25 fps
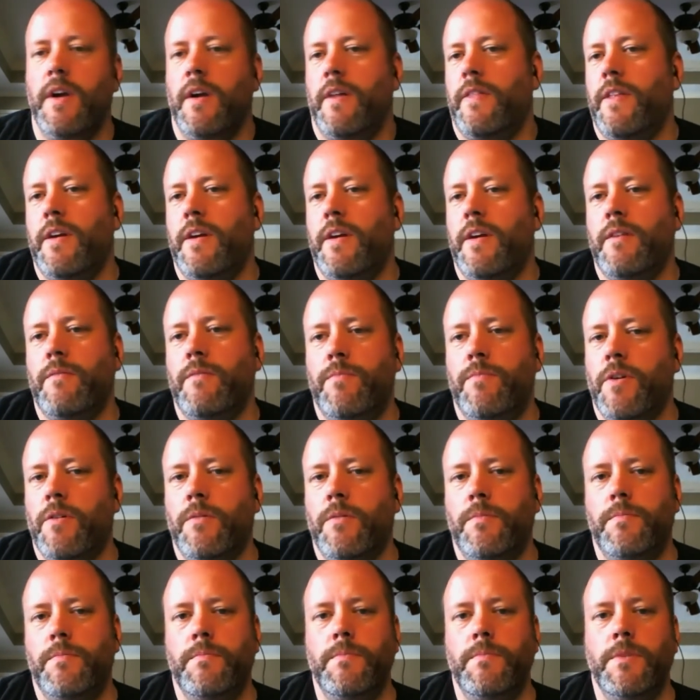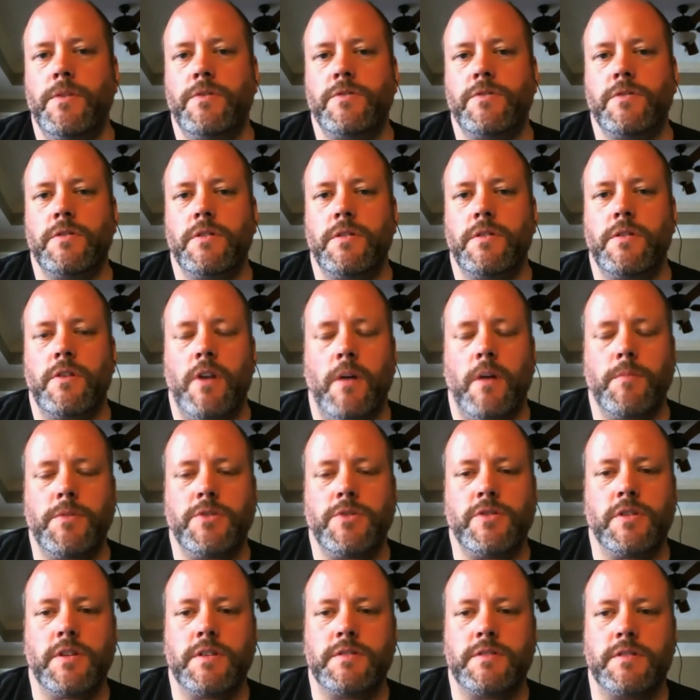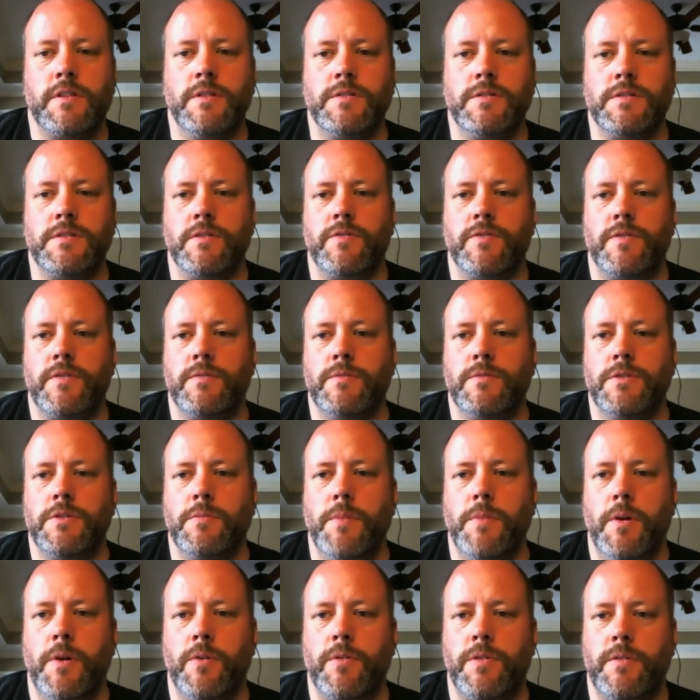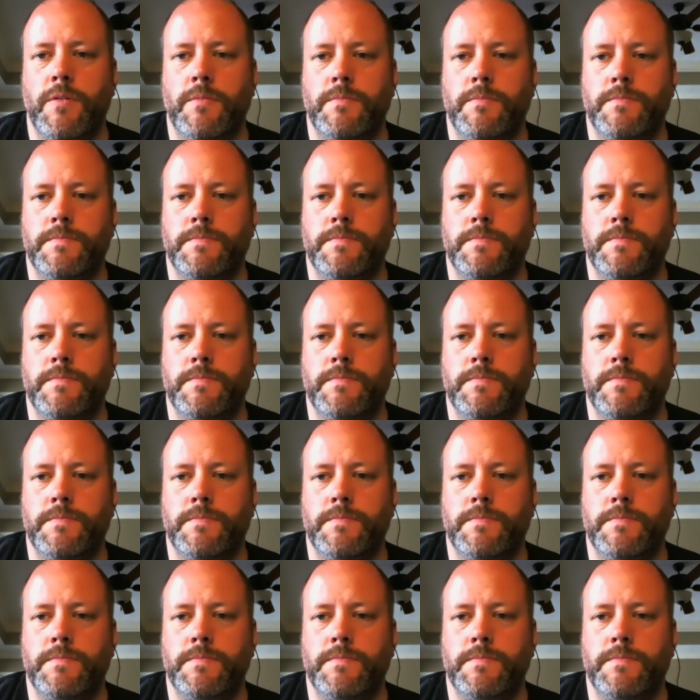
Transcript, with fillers: They they're mutual. They're not mutually exclusive. We'll do both.